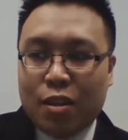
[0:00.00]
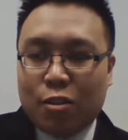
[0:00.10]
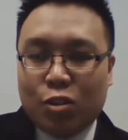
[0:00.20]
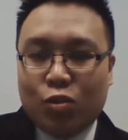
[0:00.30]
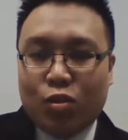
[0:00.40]

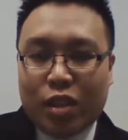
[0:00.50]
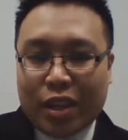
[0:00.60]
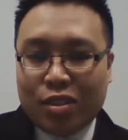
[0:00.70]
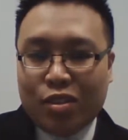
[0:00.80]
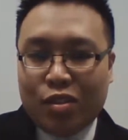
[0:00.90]
you
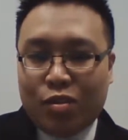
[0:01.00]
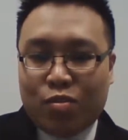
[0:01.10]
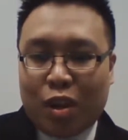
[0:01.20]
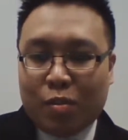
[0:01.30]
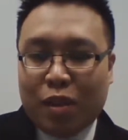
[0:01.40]
like to do,
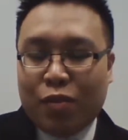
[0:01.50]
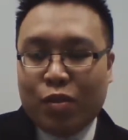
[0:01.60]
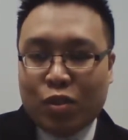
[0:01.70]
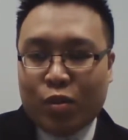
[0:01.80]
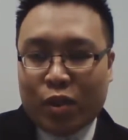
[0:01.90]
probably if you
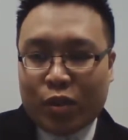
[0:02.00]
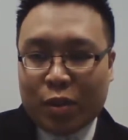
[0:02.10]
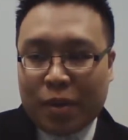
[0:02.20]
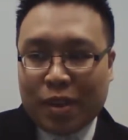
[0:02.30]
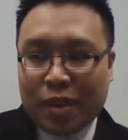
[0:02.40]
enjoy
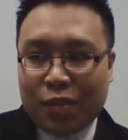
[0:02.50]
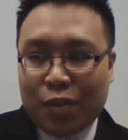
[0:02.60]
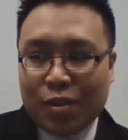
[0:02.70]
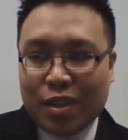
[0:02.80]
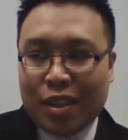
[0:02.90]
cooking pasta, of
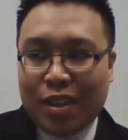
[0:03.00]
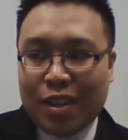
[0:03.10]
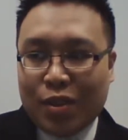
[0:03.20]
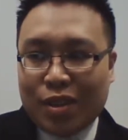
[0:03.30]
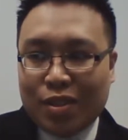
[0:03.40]
course, and then
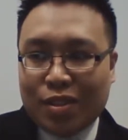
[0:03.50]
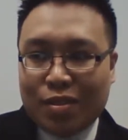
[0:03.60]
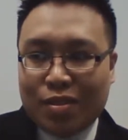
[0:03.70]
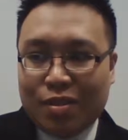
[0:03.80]
you get to